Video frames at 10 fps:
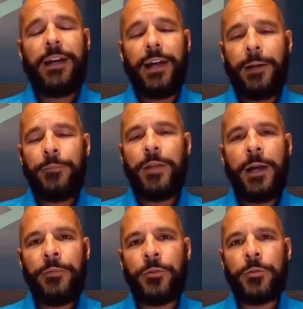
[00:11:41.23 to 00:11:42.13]

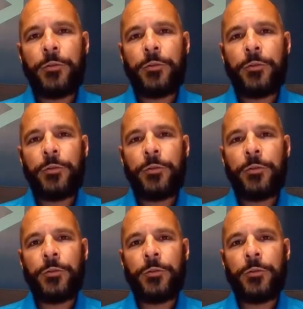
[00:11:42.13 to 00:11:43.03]
Absolutely. So
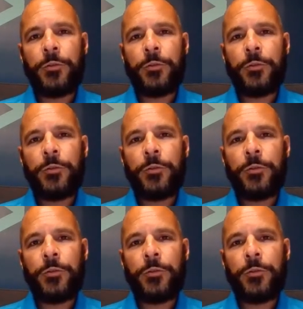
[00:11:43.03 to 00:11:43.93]
the
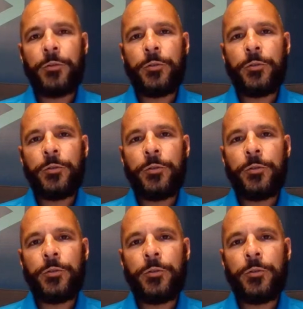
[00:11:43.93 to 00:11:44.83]
revenue sharing
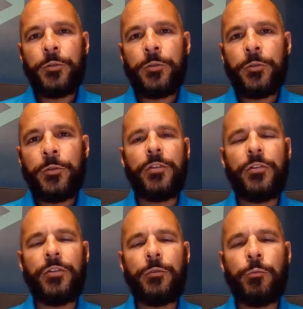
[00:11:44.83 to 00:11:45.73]
piece
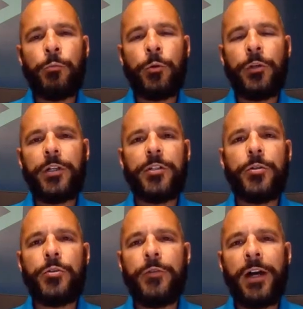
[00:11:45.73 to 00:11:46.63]
is really a
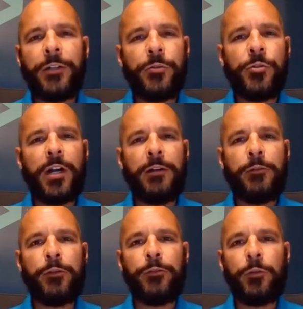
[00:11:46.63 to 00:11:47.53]
huge value
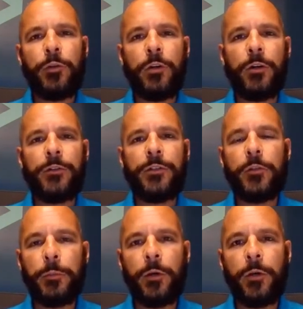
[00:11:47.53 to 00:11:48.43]
driver for our
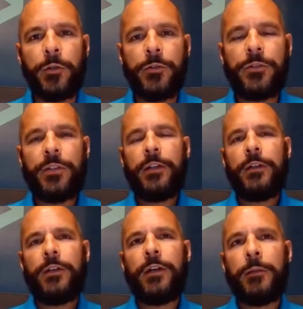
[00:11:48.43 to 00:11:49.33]
dealer partners,
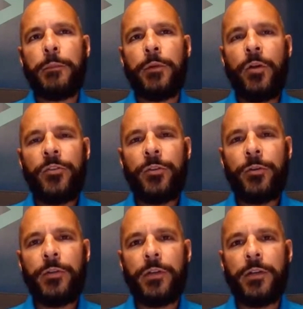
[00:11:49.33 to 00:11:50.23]
but also
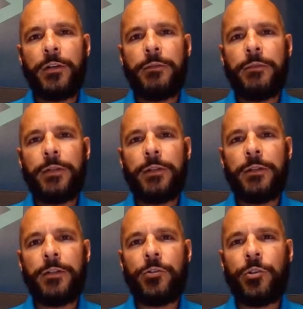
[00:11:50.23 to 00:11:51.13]

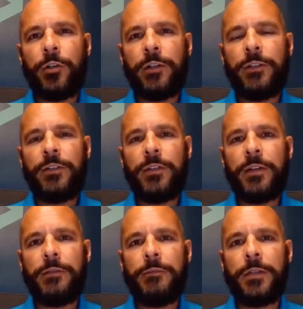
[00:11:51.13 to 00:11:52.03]
the assurance that